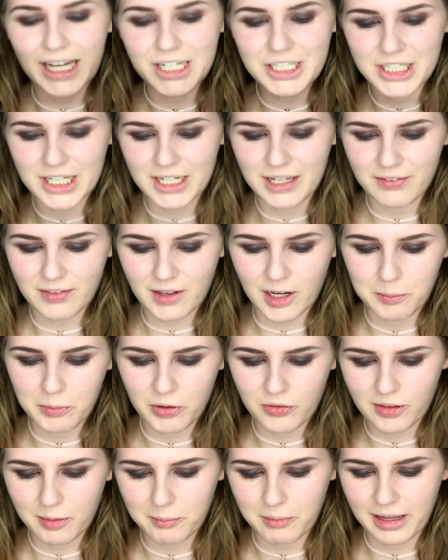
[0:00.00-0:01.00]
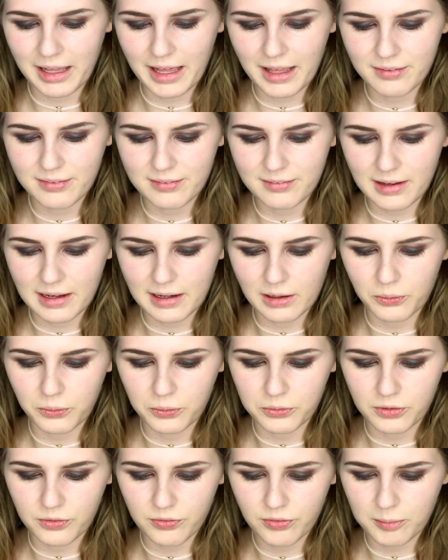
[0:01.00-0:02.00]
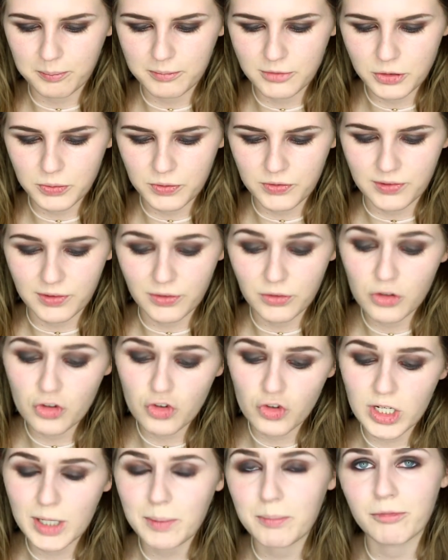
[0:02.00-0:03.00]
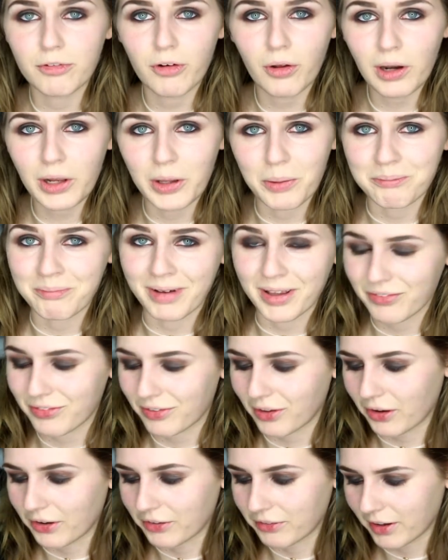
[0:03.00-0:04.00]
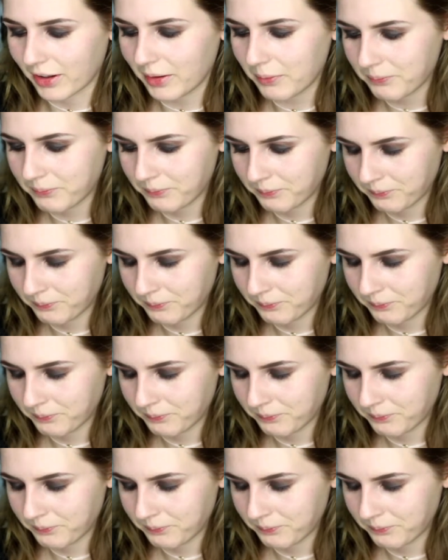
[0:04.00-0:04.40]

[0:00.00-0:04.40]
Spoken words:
lashes, and I'm using my Estee Lauder Sumptuous Extreme Volume Mascara.